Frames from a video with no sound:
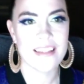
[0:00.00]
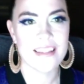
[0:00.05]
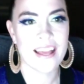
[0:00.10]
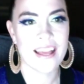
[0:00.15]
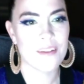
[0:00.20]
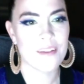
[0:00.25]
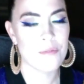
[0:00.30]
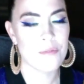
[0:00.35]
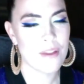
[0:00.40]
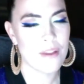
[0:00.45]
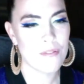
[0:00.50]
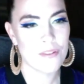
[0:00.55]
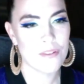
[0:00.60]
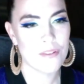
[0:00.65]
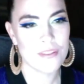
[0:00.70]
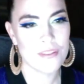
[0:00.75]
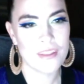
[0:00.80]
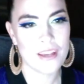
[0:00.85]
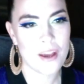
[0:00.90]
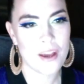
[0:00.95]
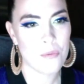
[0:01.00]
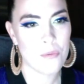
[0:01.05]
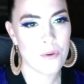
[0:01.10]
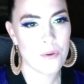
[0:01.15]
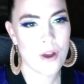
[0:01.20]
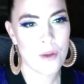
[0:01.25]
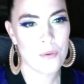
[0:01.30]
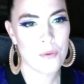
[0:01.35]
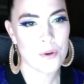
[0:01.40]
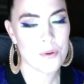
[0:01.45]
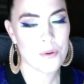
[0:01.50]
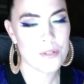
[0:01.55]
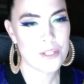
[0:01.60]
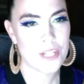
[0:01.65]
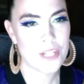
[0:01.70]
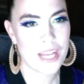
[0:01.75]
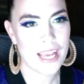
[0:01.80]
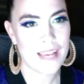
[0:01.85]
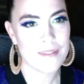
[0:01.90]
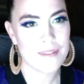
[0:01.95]
like with everything I want to
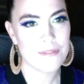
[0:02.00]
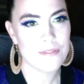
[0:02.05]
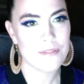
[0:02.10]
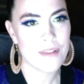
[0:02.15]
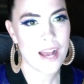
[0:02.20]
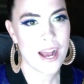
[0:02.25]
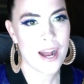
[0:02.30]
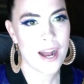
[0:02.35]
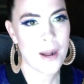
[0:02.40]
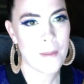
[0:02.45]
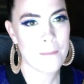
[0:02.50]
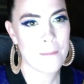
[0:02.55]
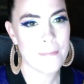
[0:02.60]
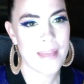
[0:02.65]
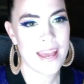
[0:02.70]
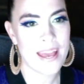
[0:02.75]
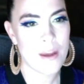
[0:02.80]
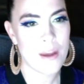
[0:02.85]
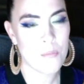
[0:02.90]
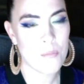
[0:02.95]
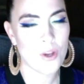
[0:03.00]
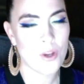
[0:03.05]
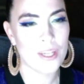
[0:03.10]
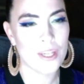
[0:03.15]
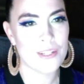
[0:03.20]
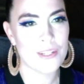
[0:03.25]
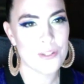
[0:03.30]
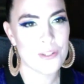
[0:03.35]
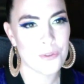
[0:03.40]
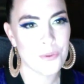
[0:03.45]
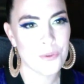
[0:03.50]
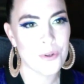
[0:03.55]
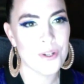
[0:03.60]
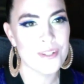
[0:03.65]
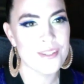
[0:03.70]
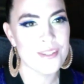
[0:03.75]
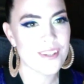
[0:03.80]
achieve, and I'm working towards.